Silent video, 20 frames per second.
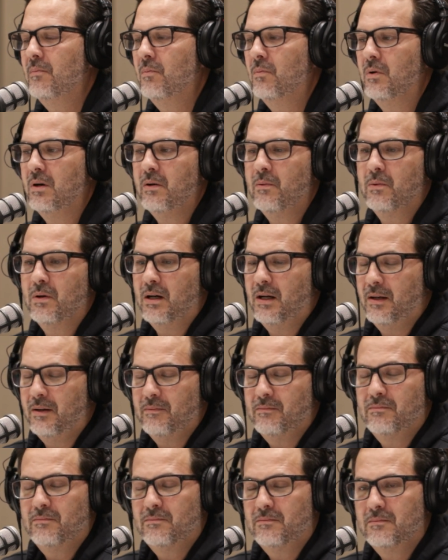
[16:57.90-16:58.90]
we want
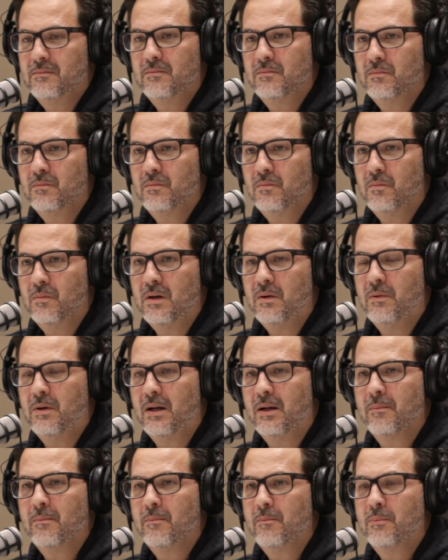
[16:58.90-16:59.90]

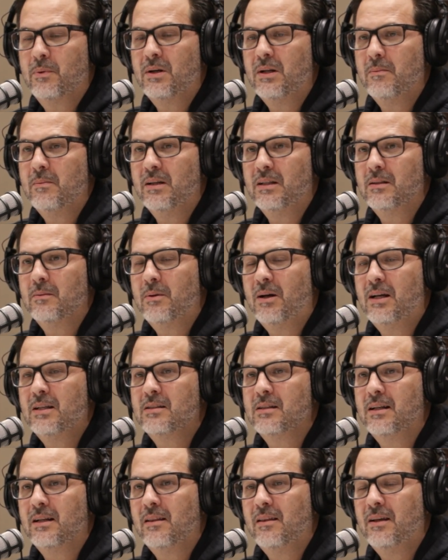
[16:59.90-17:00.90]
a pretty big
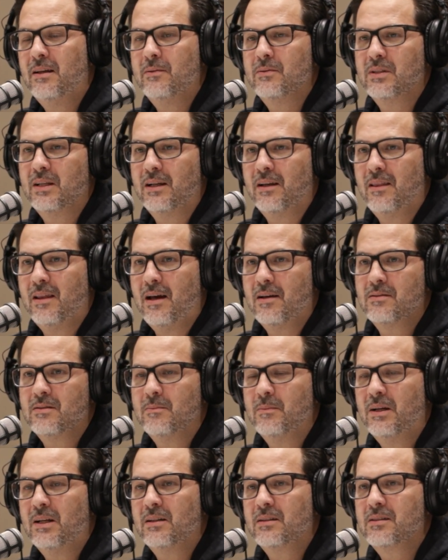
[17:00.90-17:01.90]
deposit. I think it was like
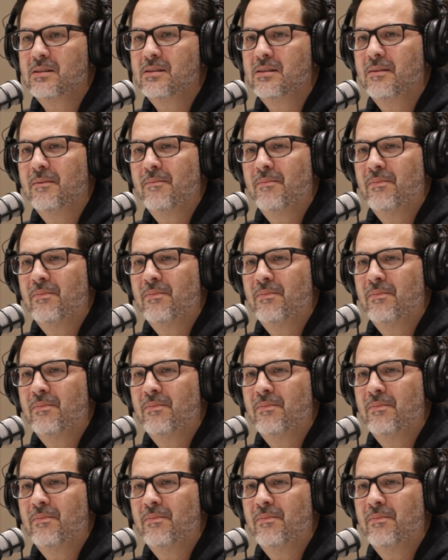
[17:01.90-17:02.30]
$1,000.